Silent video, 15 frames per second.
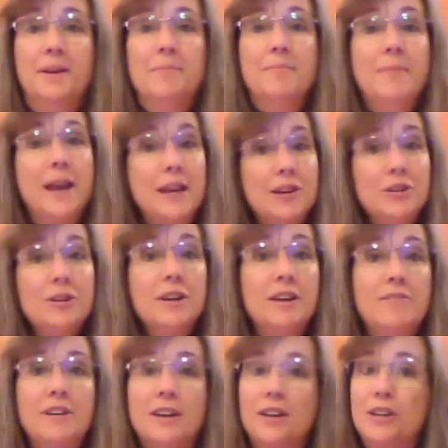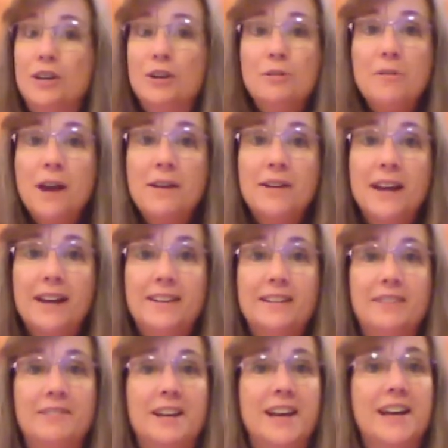Make your giving a year round
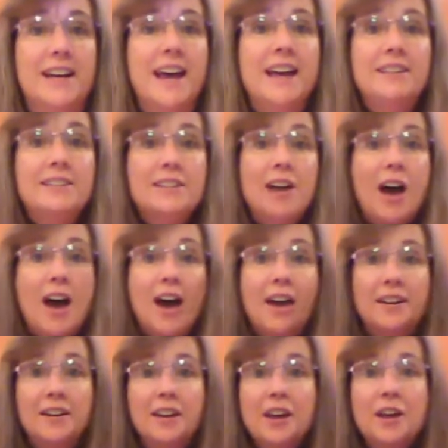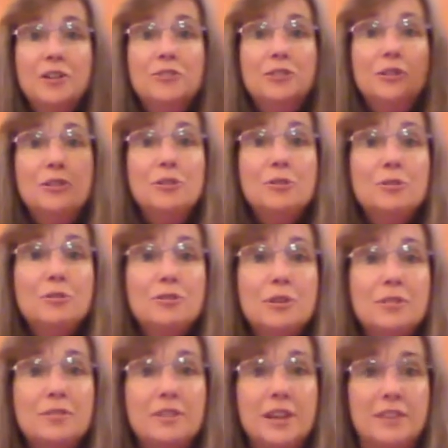activity and ask God to use
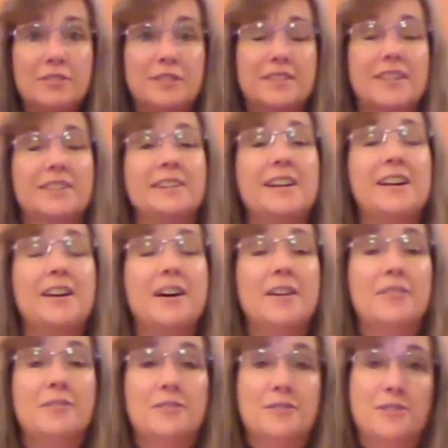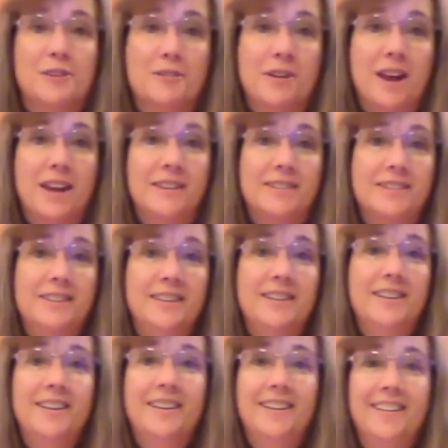those gifts to lead others to Christ.
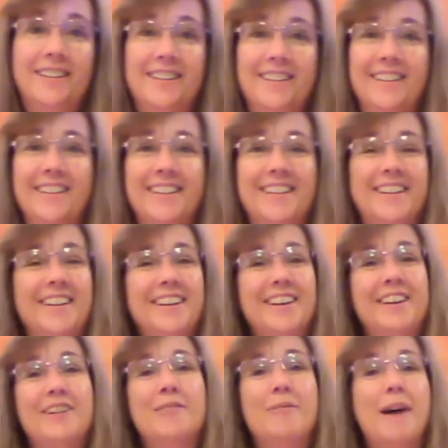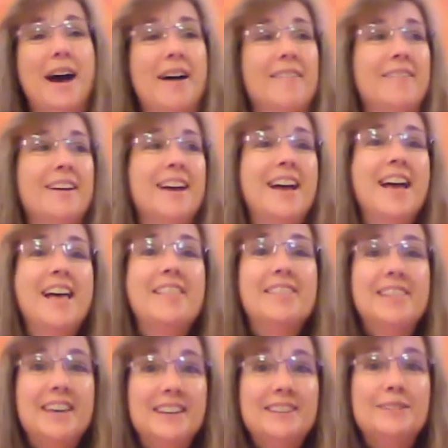Wow.
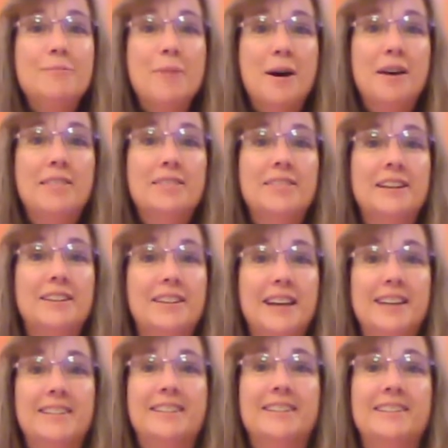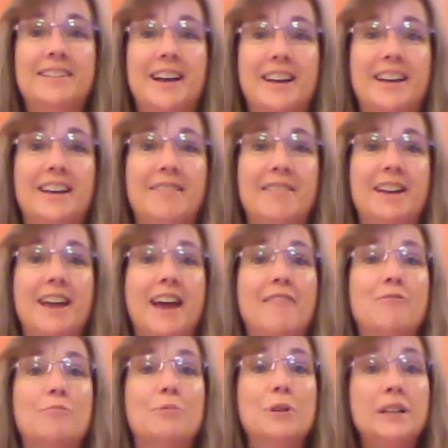This month, the lessons on giving
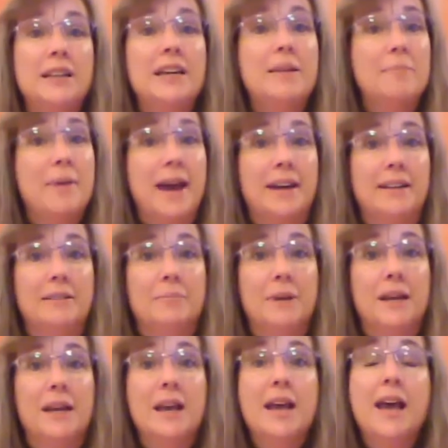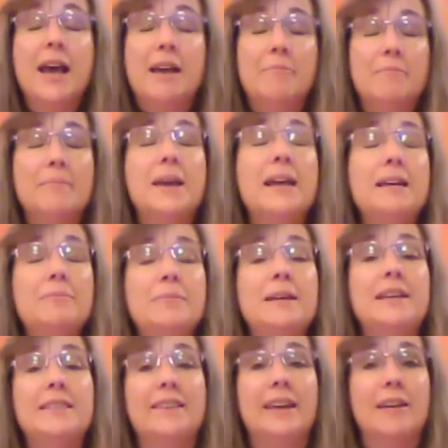have really impacted me and made
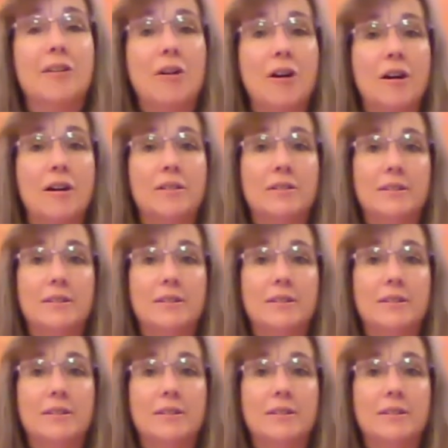me think hard.